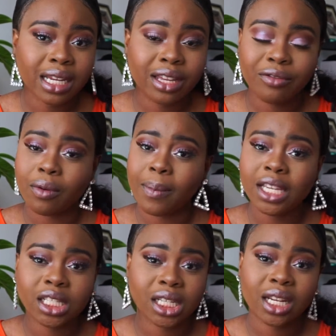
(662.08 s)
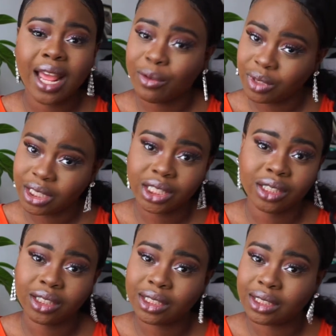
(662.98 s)
of good information out
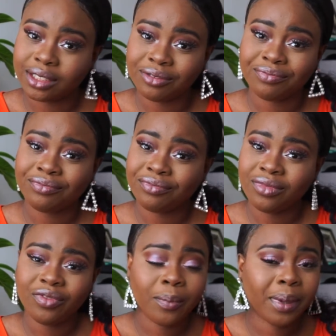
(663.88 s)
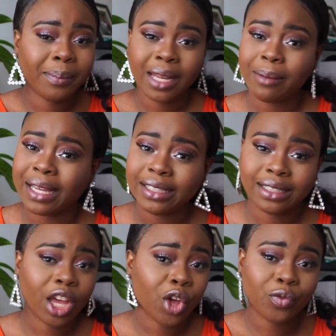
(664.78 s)
there from people like
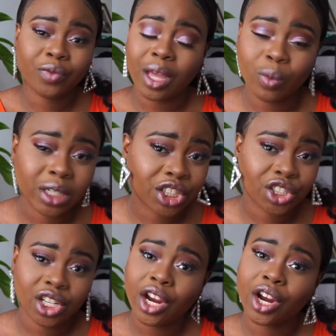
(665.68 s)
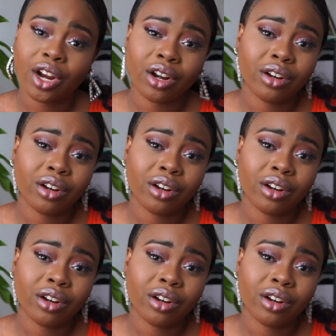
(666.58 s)
myself that want to share.